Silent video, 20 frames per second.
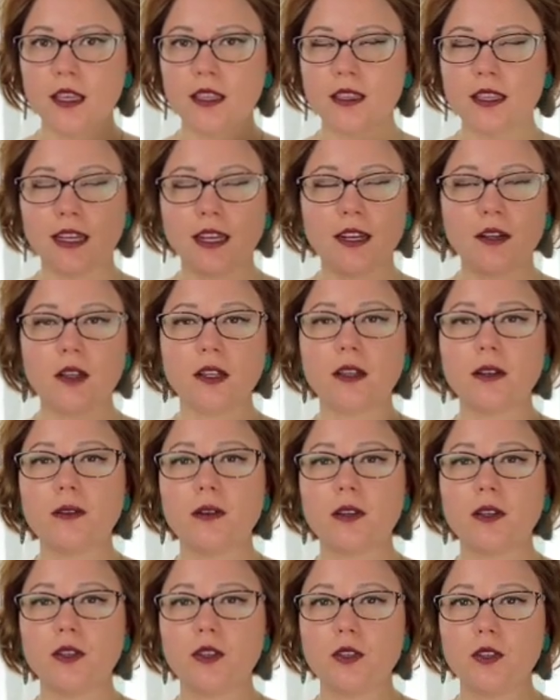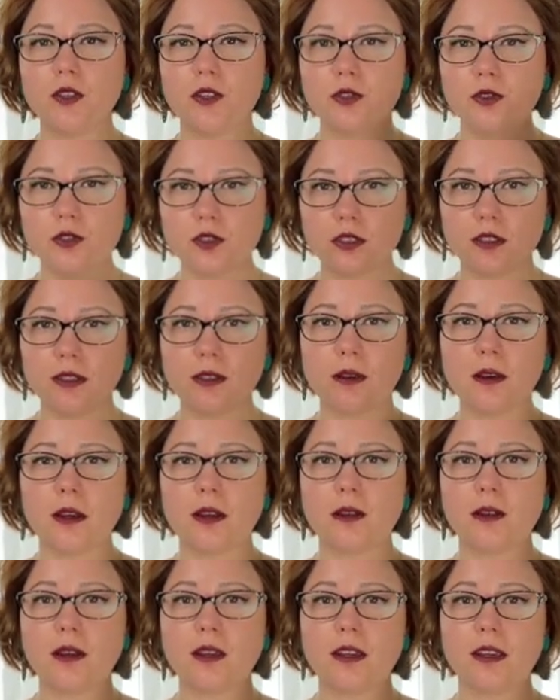That usually
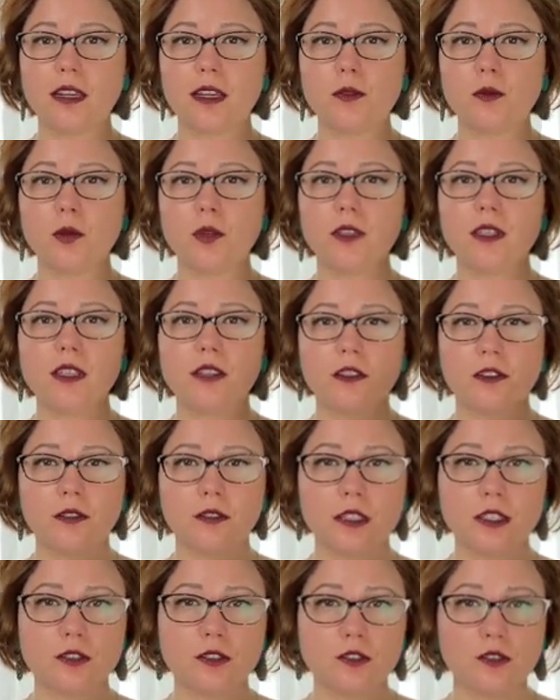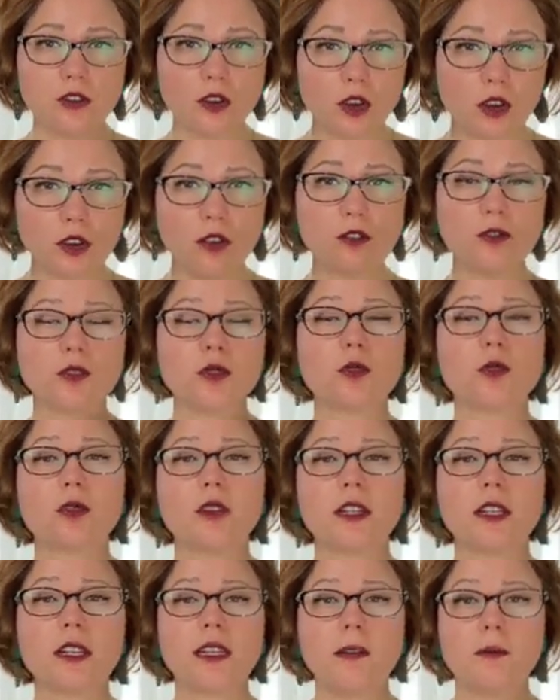will either resolve
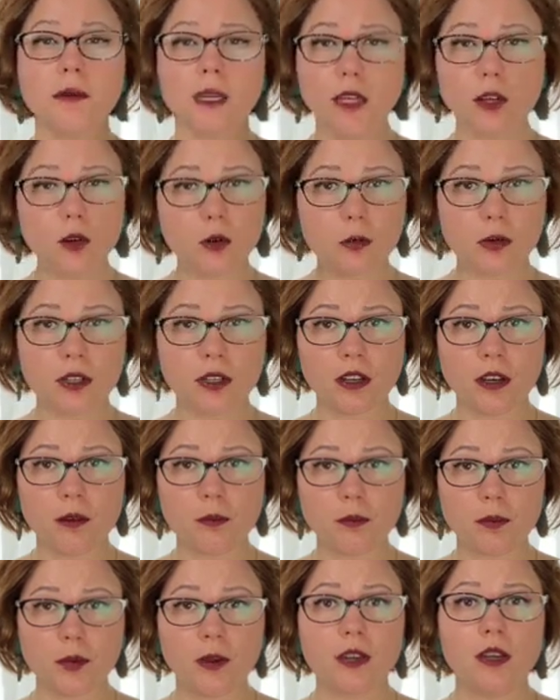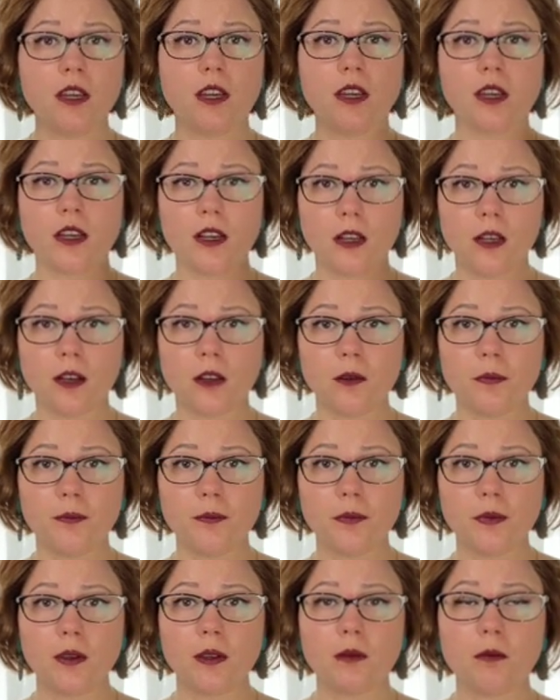or it may open up
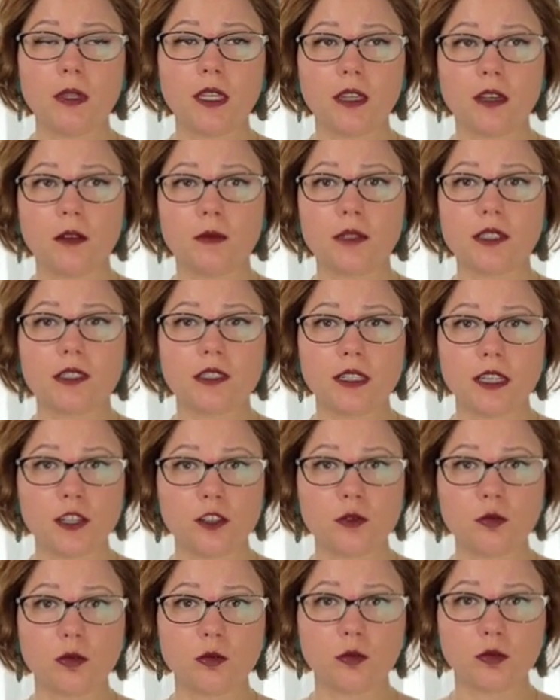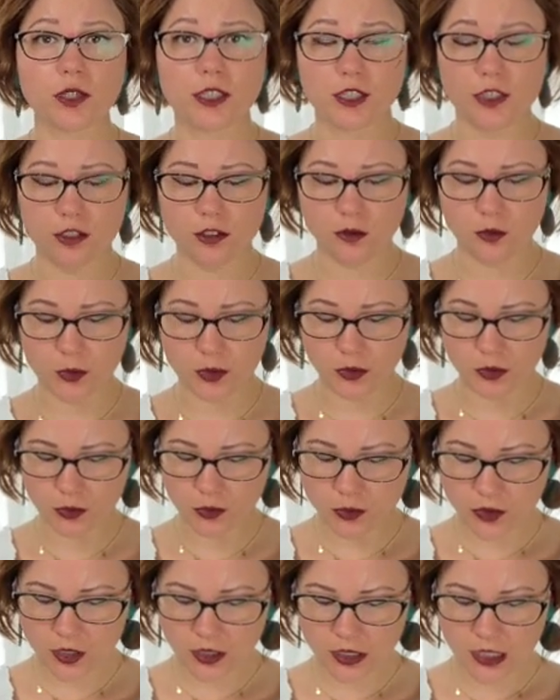um, and become a stageable pressure
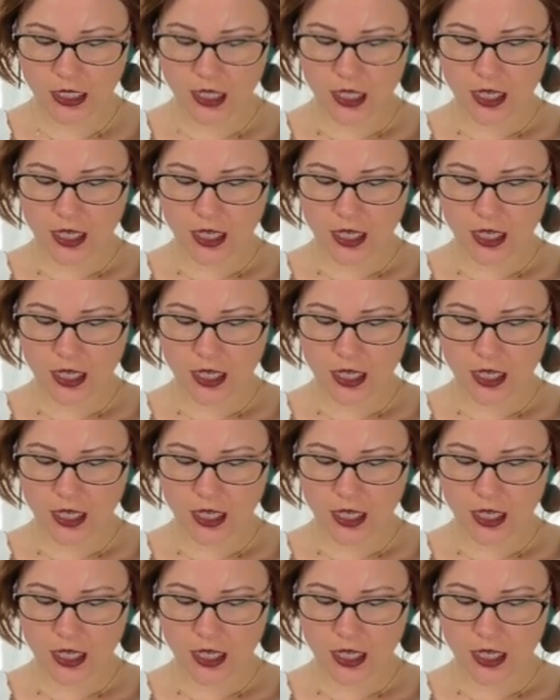wound.